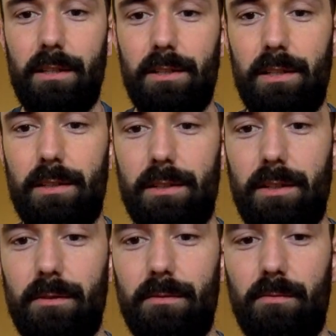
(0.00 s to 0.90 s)
It's
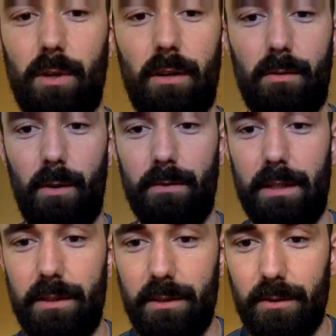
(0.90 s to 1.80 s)

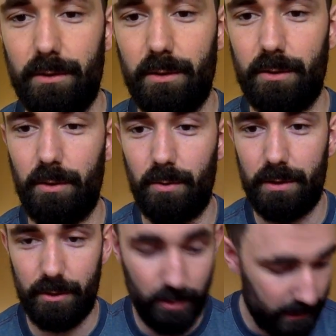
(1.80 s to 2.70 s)
hopefully you'll enjoy